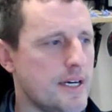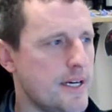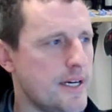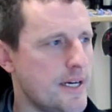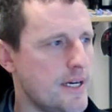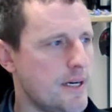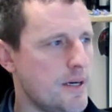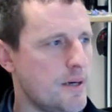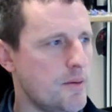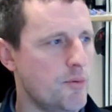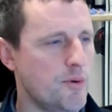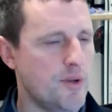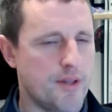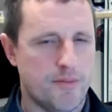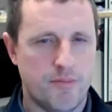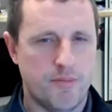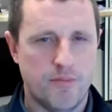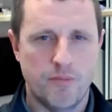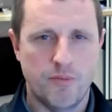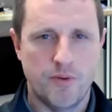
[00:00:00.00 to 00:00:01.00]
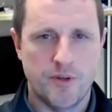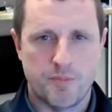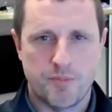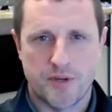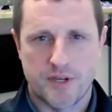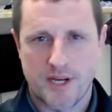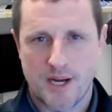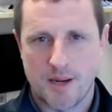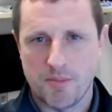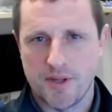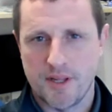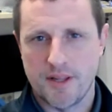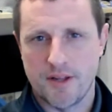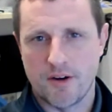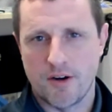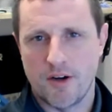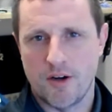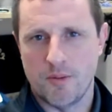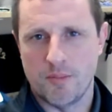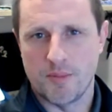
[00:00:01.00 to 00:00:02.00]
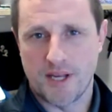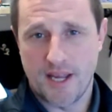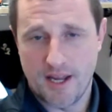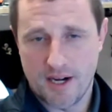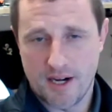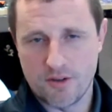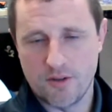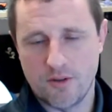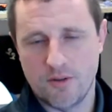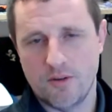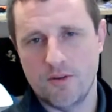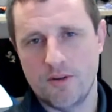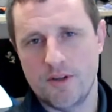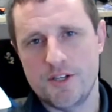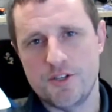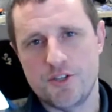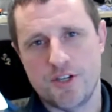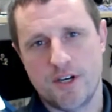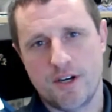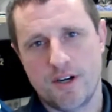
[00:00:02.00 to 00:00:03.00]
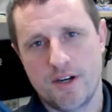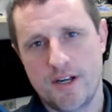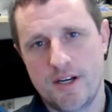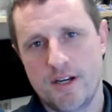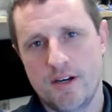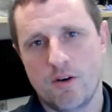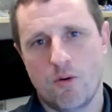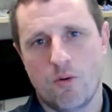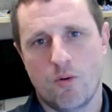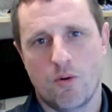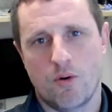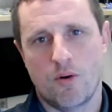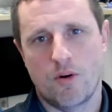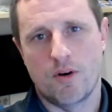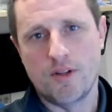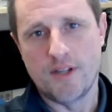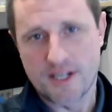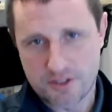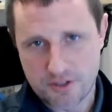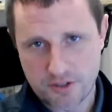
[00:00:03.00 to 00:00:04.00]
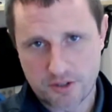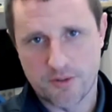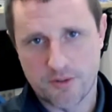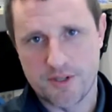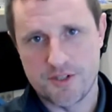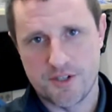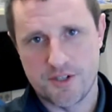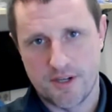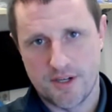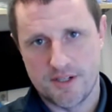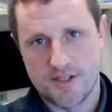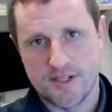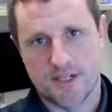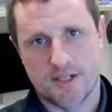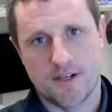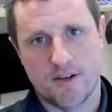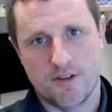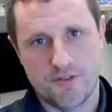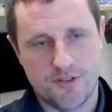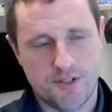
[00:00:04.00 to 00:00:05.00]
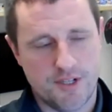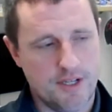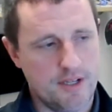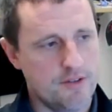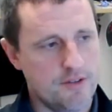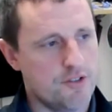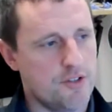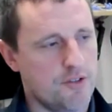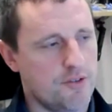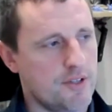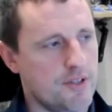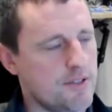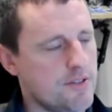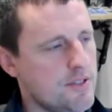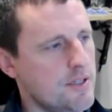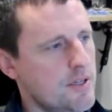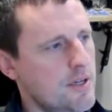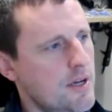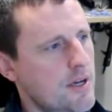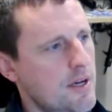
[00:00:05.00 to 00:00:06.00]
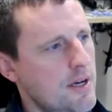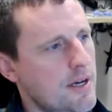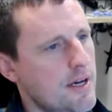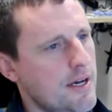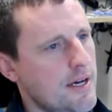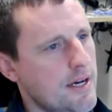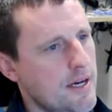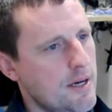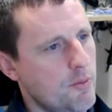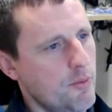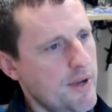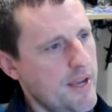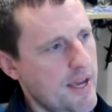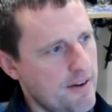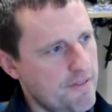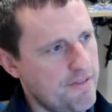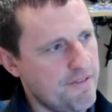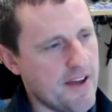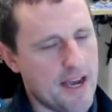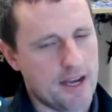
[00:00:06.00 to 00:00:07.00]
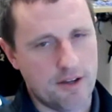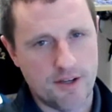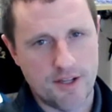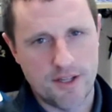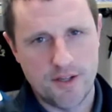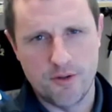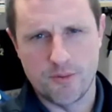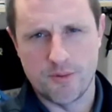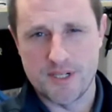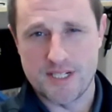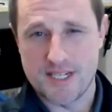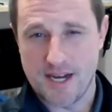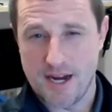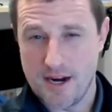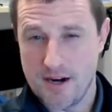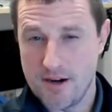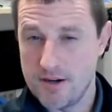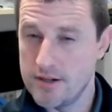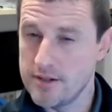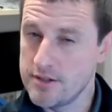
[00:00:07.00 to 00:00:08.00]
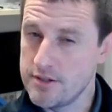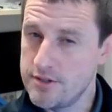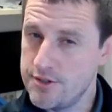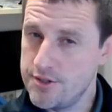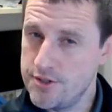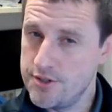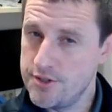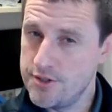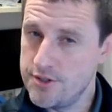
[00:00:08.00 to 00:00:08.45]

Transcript: With predominantly they're all mechanical engineering or electrical engineering technology students. We had a faculty who retired